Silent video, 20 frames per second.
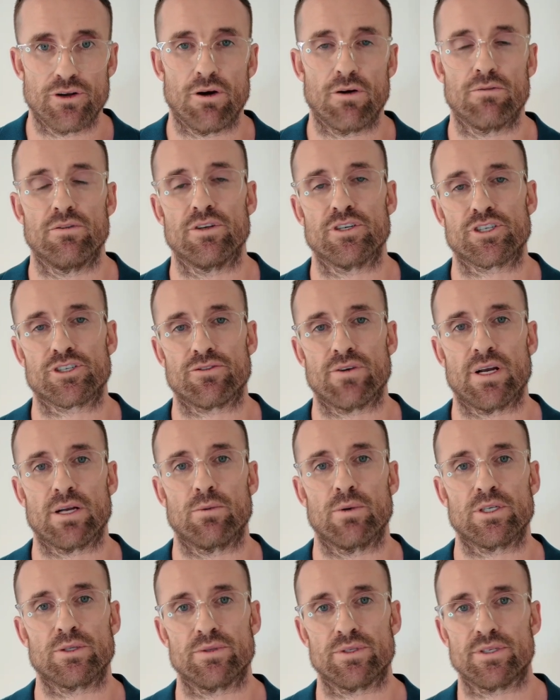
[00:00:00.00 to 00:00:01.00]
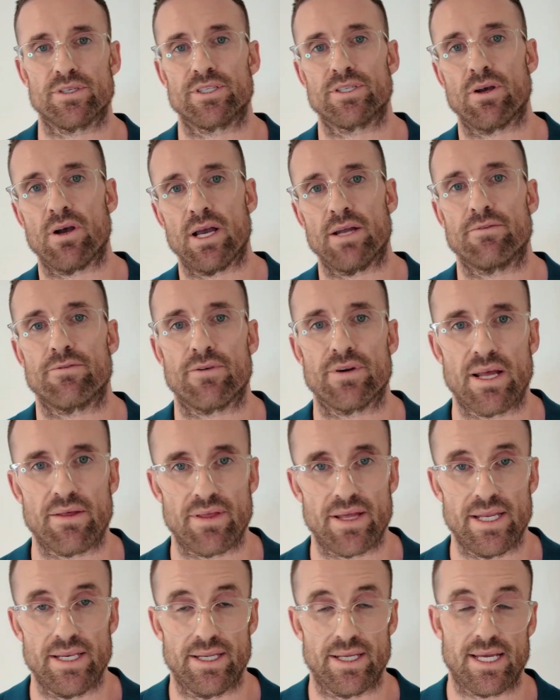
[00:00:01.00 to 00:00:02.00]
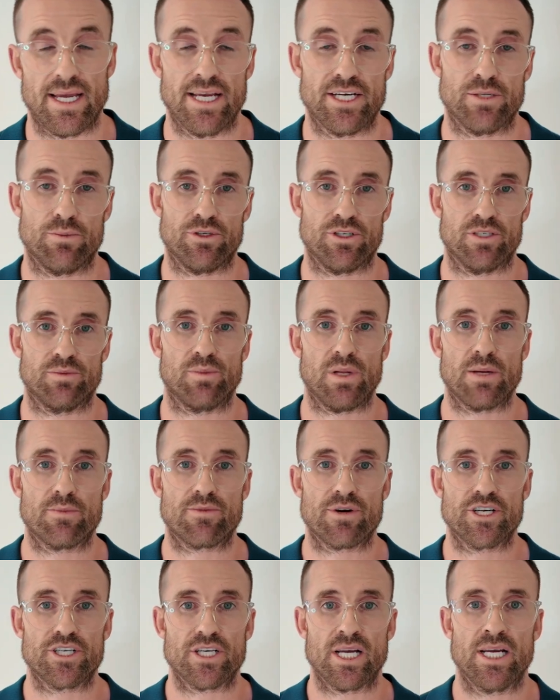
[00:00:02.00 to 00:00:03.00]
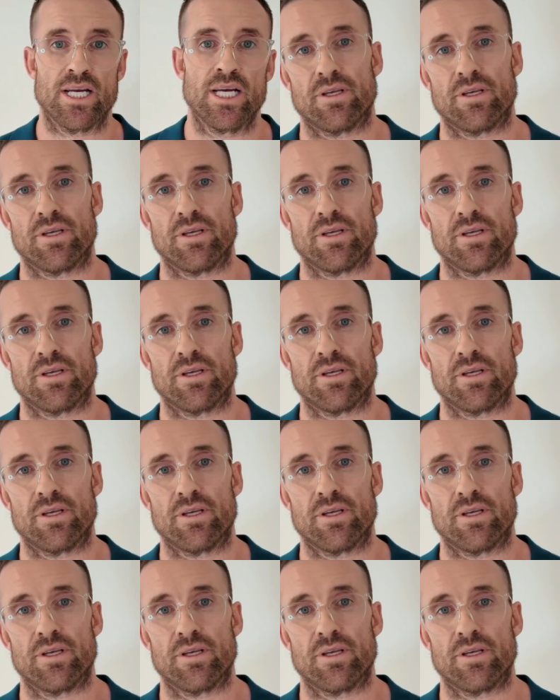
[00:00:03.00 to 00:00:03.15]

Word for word: of this drug which was designed for another indication, which is blood pressure.